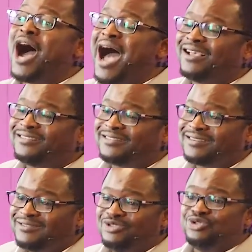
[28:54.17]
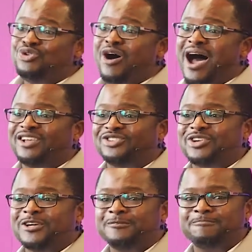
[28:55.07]
you ask. You do not
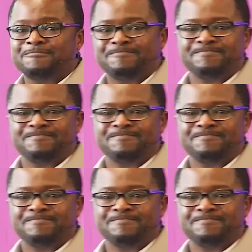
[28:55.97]
ask.